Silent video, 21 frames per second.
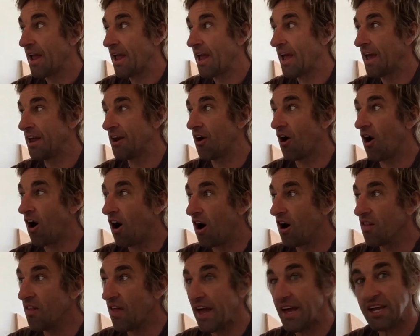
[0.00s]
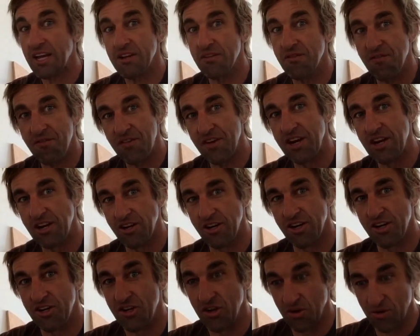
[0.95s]
and all I could figure
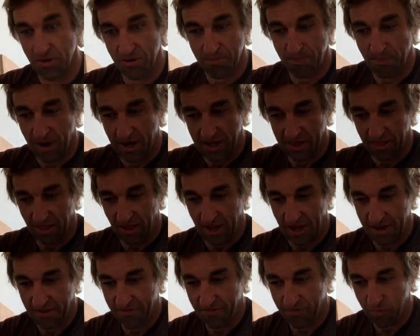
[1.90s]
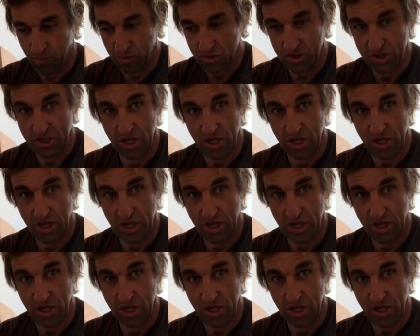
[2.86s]
to do with my life was